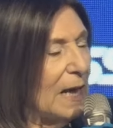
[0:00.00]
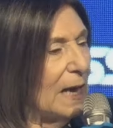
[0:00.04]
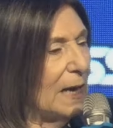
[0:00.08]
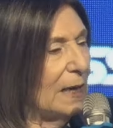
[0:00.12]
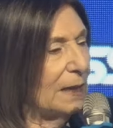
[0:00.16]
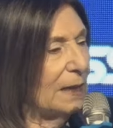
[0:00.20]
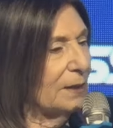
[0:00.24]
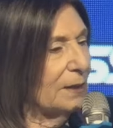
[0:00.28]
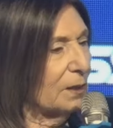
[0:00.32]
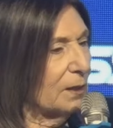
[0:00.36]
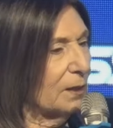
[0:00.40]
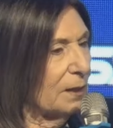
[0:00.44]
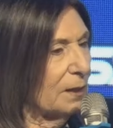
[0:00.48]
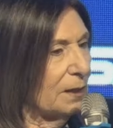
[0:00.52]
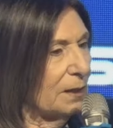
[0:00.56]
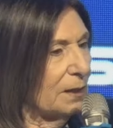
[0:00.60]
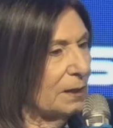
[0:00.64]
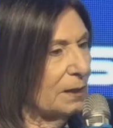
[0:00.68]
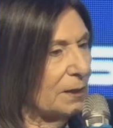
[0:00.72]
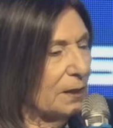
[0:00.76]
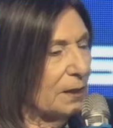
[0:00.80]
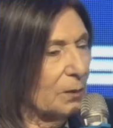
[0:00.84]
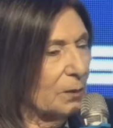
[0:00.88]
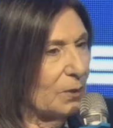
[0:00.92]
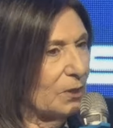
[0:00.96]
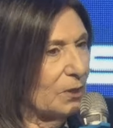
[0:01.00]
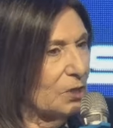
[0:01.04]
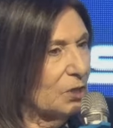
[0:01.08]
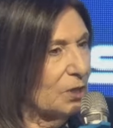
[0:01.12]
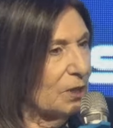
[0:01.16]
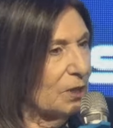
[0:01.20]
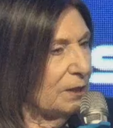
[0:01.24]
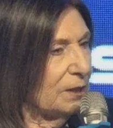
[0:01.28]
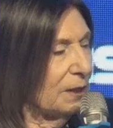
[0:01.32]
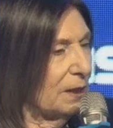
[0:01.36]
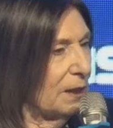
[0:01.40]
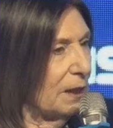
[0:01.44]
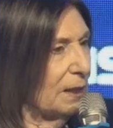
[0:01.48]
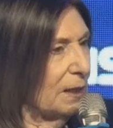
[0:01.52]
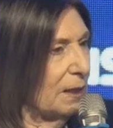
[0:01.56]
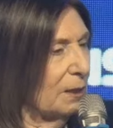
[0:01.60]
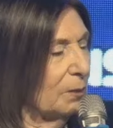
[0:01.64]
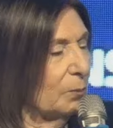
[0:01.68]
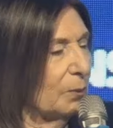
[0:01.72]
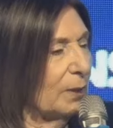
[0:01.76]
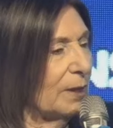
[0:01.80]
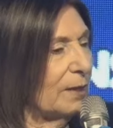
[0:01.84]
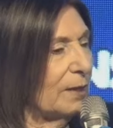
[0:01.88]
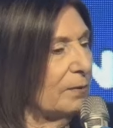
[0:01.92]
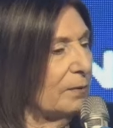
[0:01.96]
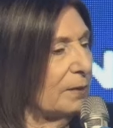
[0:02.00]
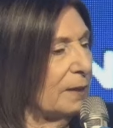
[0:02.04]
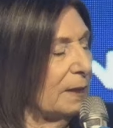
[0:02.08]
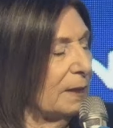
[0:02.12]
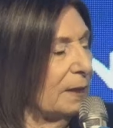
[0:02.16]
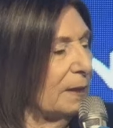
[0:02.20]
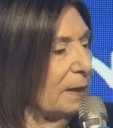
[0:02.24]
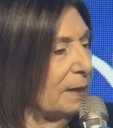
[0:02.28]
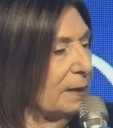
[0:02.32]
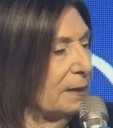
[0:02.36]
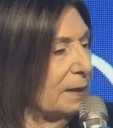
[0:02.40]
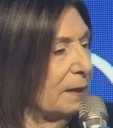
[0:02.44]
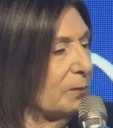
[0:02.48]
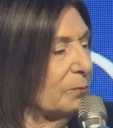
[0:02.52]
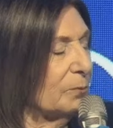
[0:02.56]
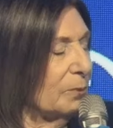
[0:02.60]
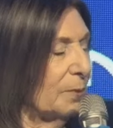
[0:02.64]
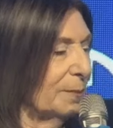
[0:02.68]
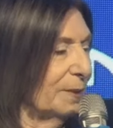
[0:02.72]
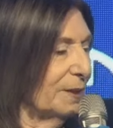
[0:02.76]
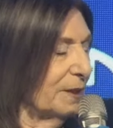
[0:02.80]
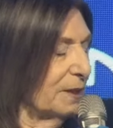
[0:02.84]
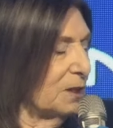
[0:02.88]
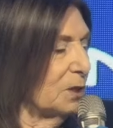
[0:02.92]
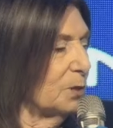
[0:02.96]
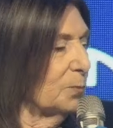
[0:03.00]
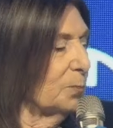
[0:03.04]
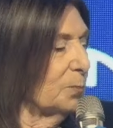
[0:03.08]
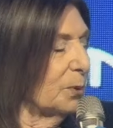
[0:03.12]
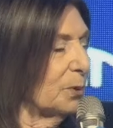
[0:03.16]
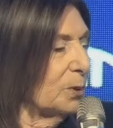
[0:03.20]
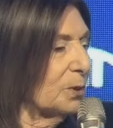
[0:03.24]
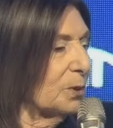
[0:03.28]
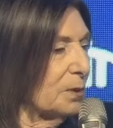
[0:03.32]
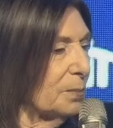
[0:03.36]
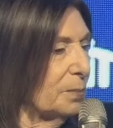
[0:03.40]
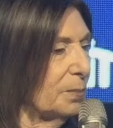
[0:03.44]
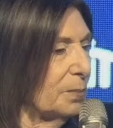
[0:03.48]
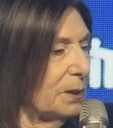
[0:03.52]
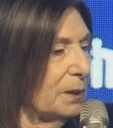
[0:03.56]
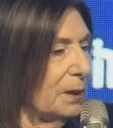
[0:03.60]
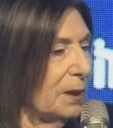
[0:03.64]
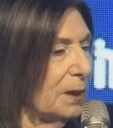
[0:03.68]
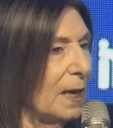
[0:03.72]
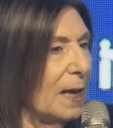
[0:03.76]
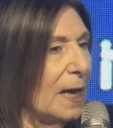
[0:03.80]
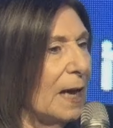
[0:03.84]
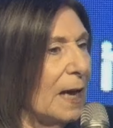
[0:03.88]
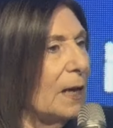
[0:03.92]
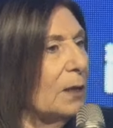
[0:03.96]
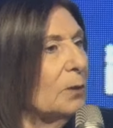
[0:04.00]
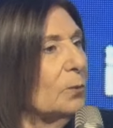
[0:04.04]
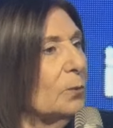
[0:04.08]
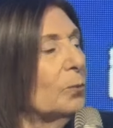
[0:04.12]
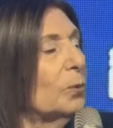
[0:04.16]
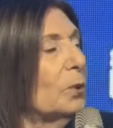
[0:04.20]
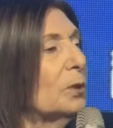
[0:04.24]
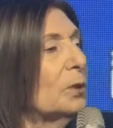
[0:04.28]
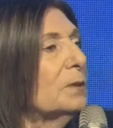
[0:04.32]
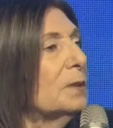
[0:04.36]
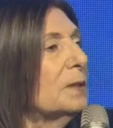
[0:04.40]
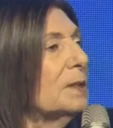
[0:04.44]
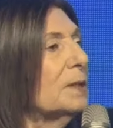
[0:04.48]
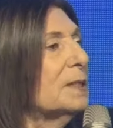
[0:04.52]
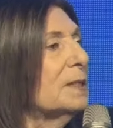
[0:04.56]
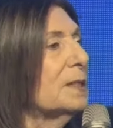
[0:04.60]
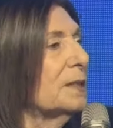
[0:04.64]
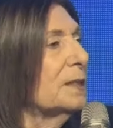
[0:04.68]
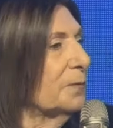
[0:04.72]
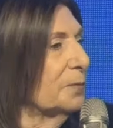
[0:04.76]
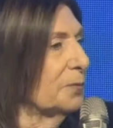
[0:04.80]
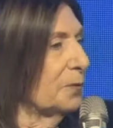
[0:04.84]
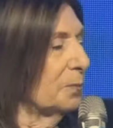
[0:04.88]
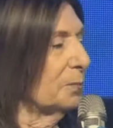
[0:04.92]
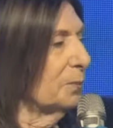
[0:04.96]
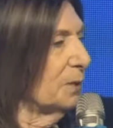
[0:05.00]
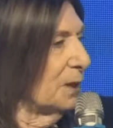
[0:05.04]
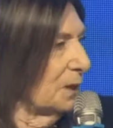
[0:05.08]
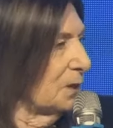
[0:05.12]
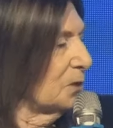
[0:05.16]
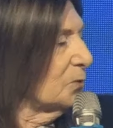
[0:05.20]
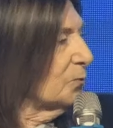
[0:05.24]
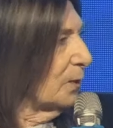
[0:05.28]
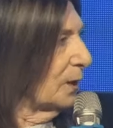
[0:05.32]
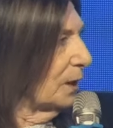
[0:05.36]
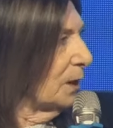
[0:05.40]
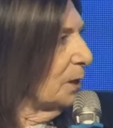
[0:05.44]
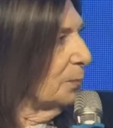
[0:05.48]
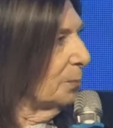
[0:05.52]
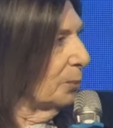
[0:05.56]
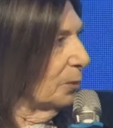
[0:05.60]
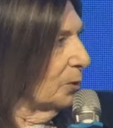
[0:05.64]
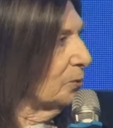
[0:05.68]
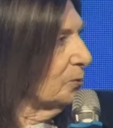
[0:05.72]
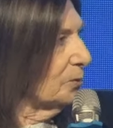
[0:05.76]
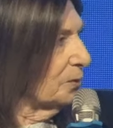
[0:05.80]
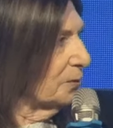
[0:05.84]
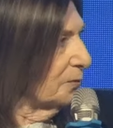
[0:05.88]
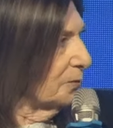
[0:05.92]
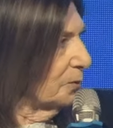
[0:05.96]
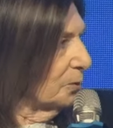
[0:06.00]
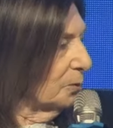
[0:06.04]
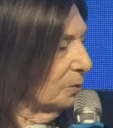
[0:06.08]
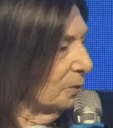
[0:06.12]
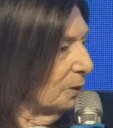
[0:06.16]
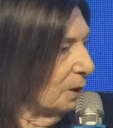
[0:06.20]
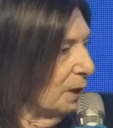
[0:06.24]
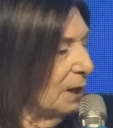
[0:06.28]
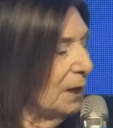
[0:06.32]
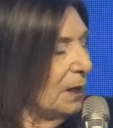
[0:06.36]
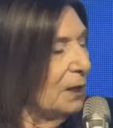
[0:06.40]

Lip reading: The question whether an agreement is possible and what is it from the Israeli point of view.